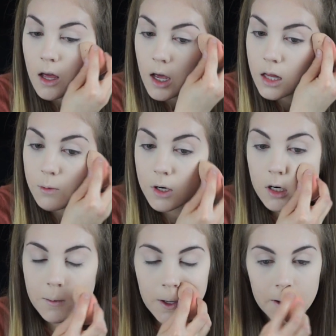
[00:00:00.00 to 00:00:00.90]
and then we're going
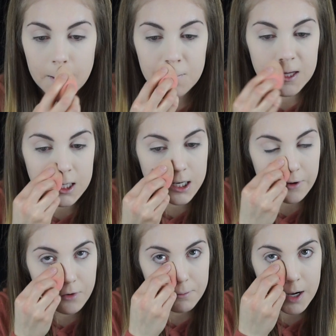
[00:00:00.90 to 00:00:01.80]
to be going in with a
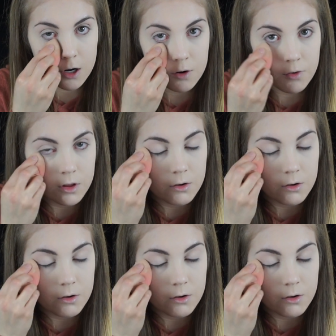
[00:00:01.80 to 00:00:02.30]
different powder for the